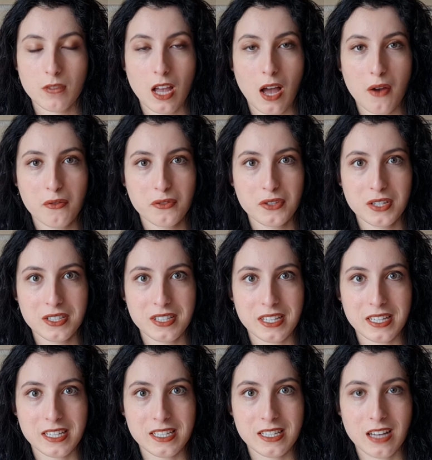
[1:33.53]

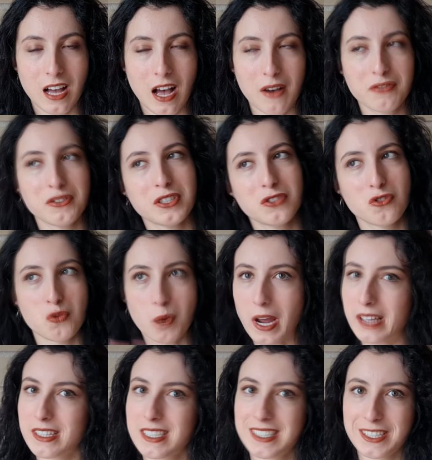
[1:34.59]
After try
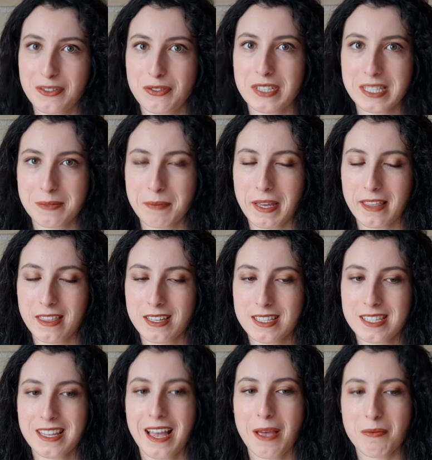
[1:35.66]
these different
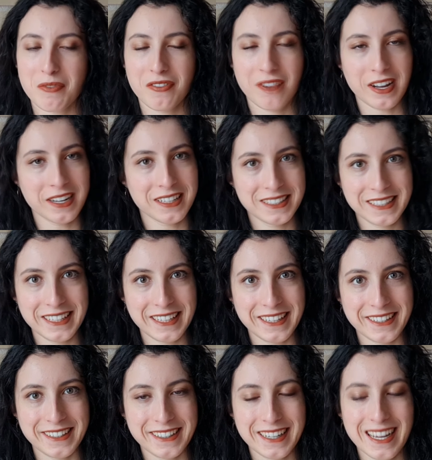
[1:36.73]
methods, I'm finally
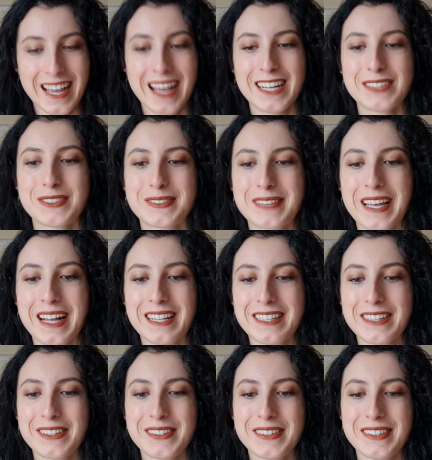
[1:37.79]
here to tell
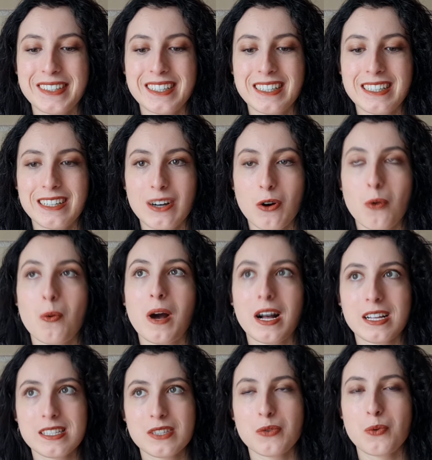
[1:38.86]
you
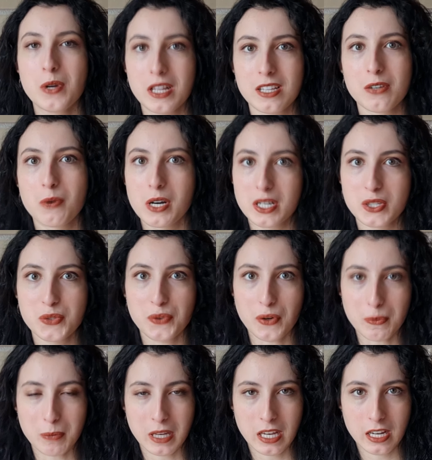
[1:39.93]
what really works for
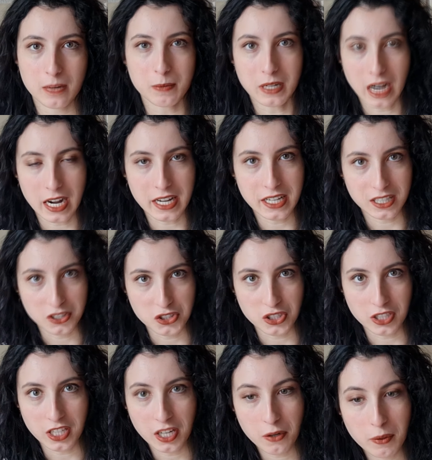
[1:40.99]
me in mechanical
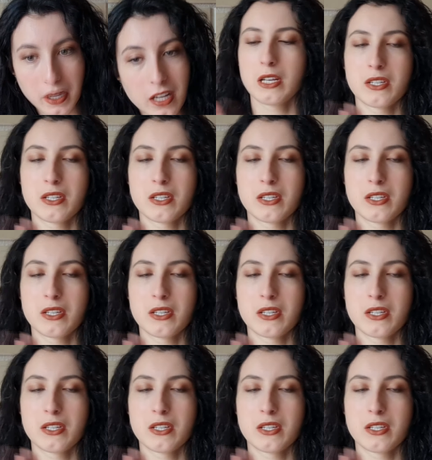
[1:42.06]
engineering.